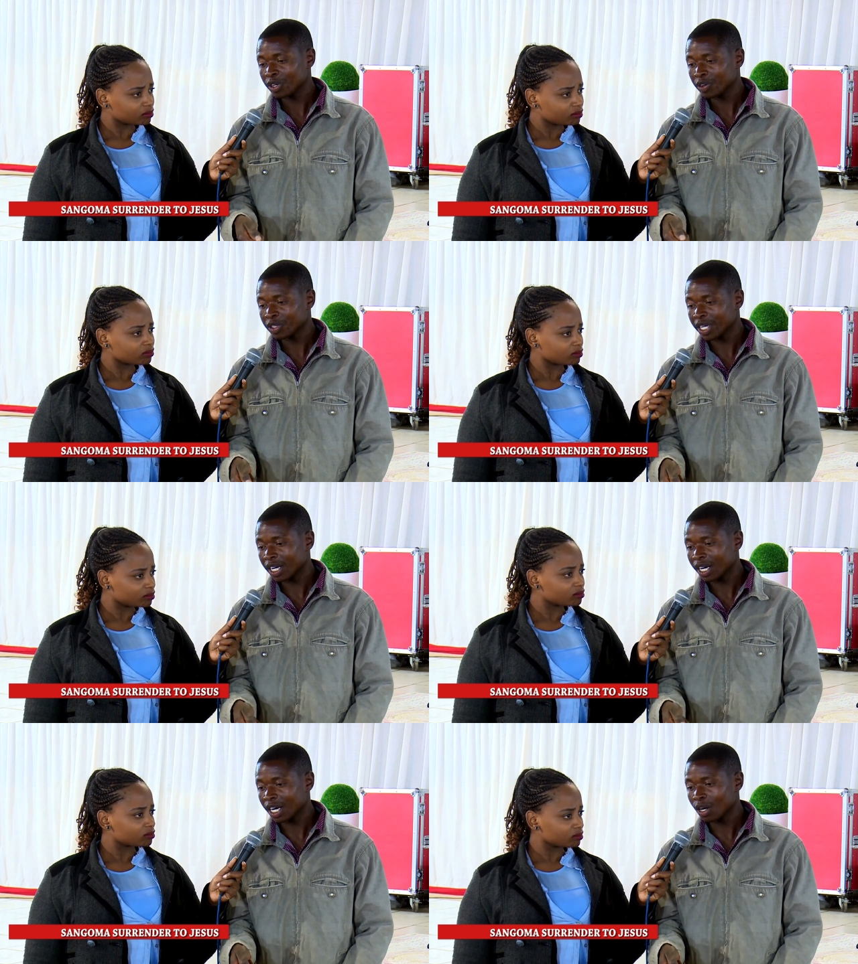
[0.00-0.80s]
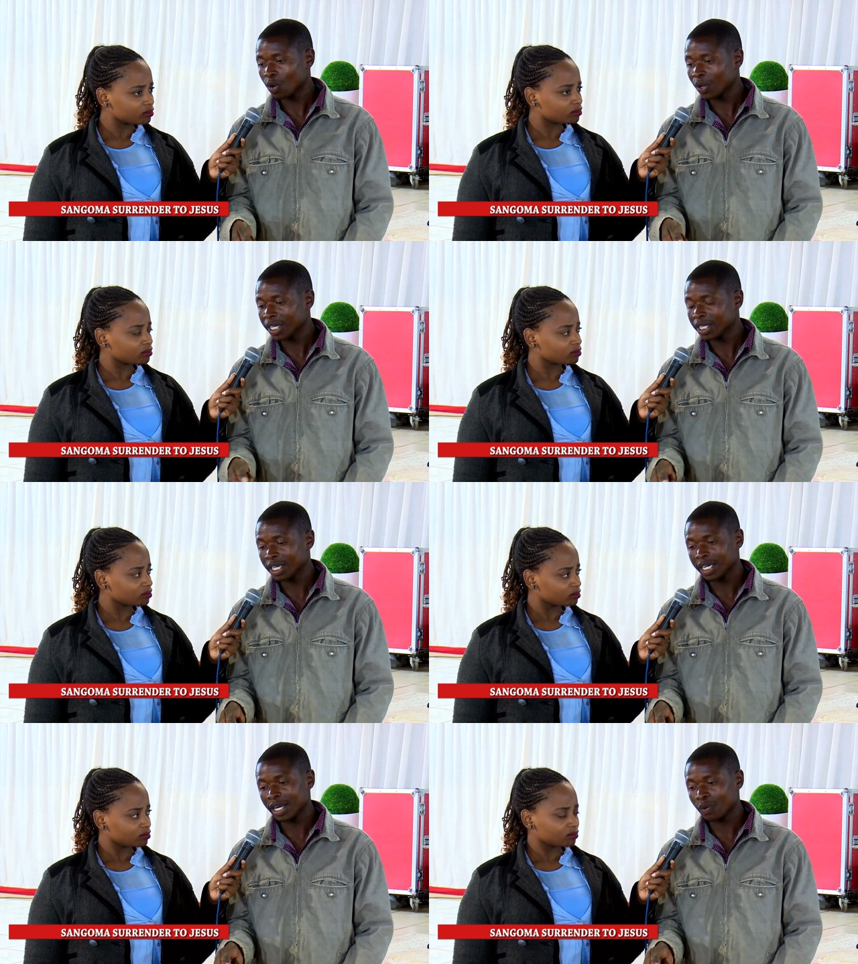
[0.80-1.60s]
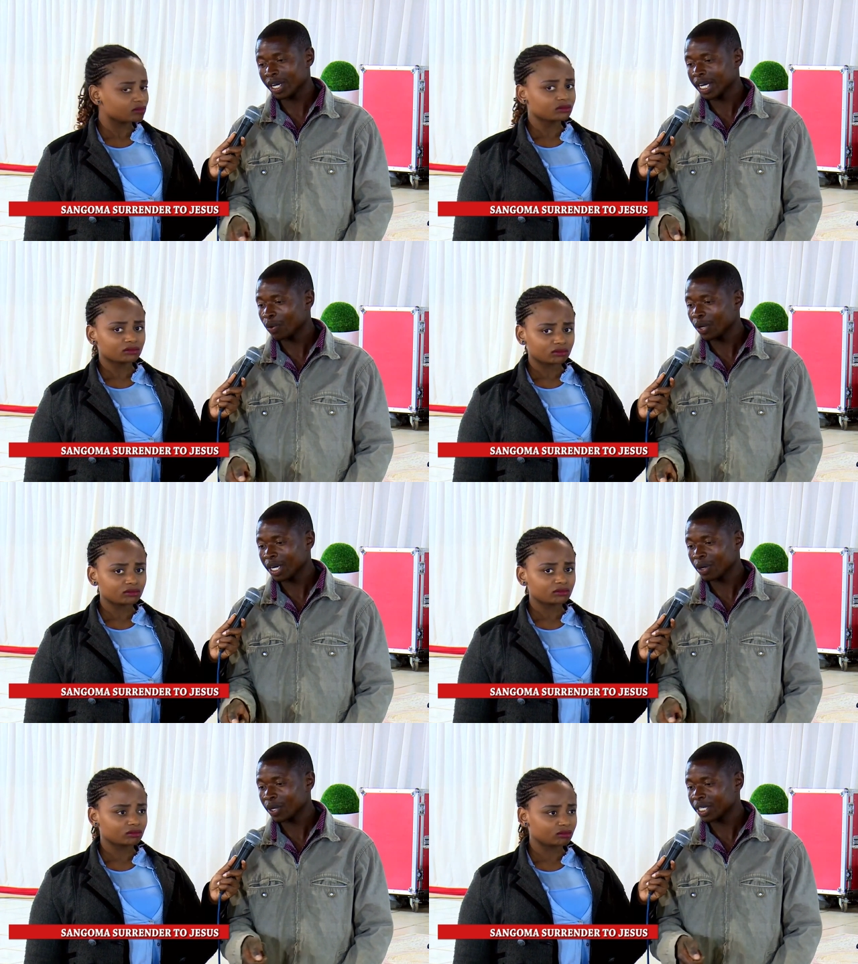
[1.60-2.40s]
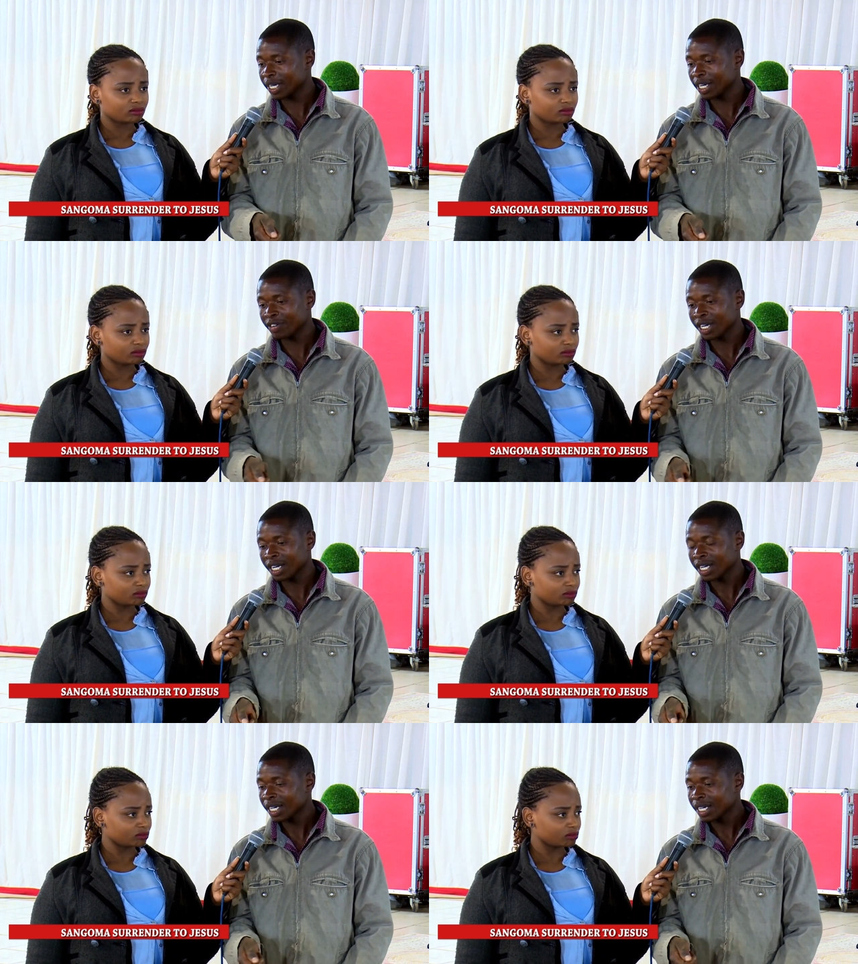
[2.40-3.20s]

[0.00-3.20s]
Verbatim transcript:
Speaker 1: the, of the car, where the, where, where, whatever